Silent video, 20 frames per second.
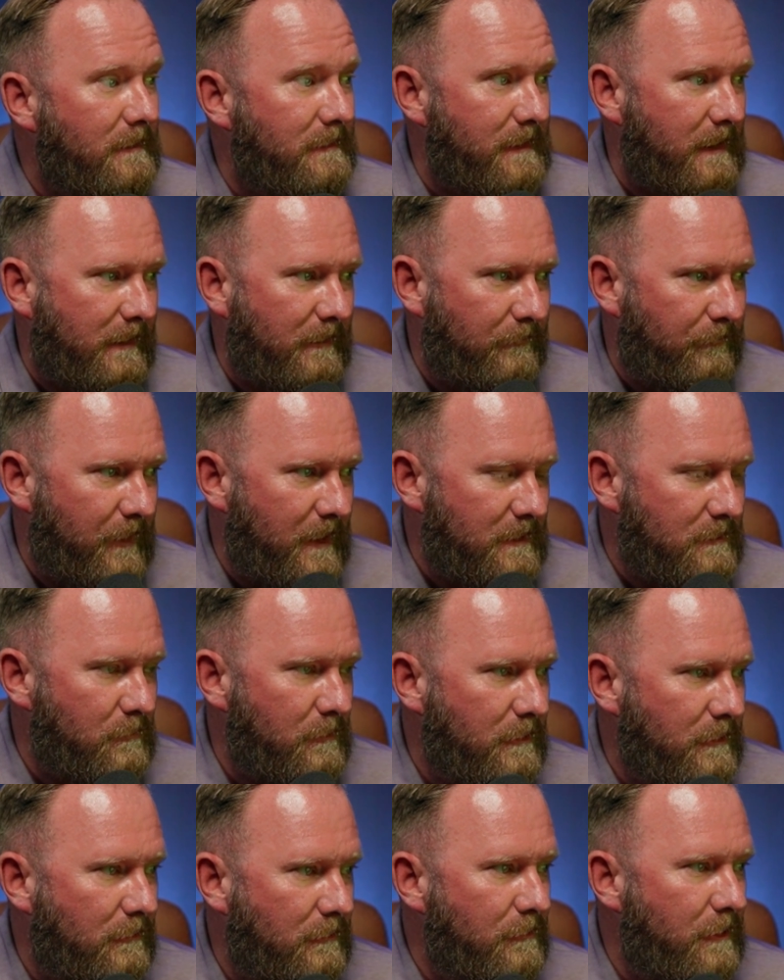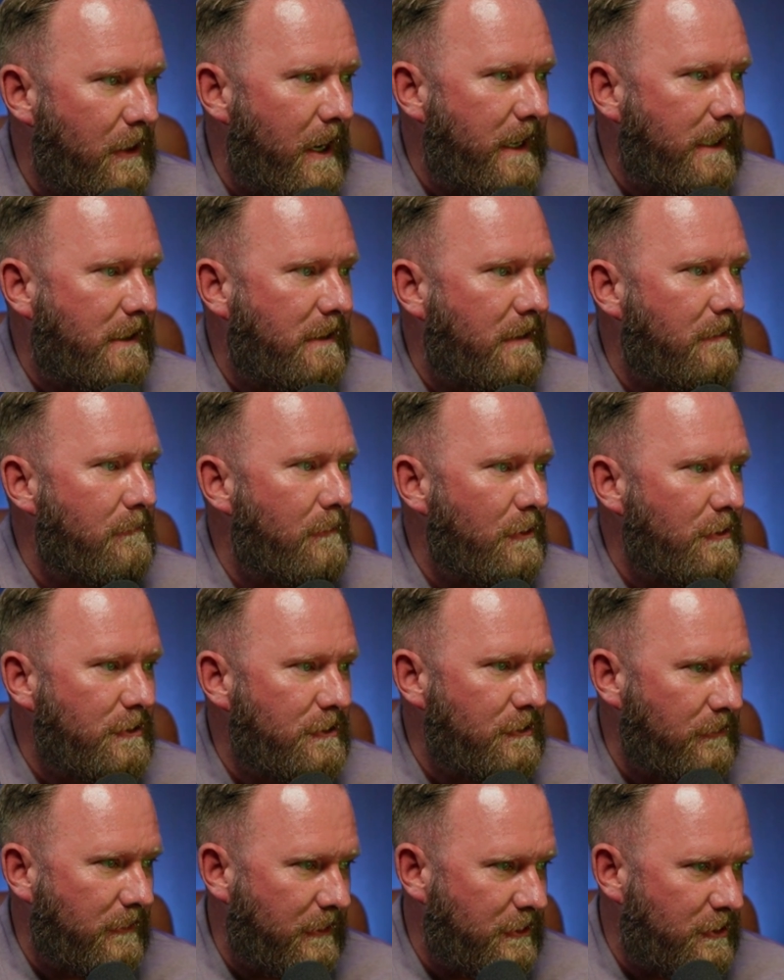The second phase will include a
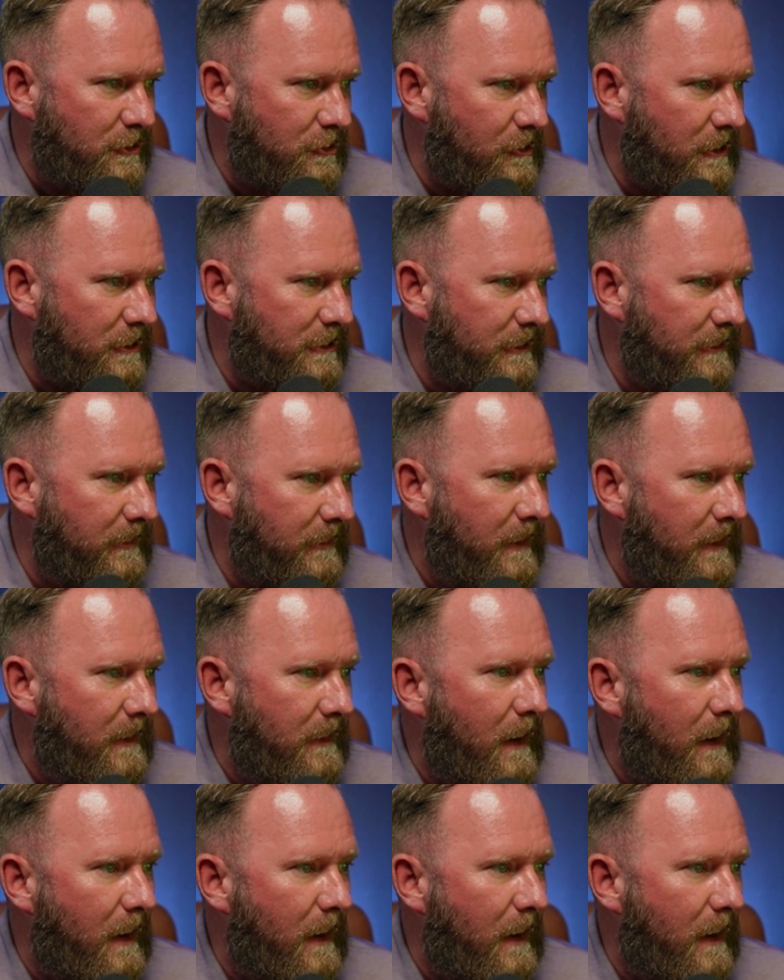commercial construction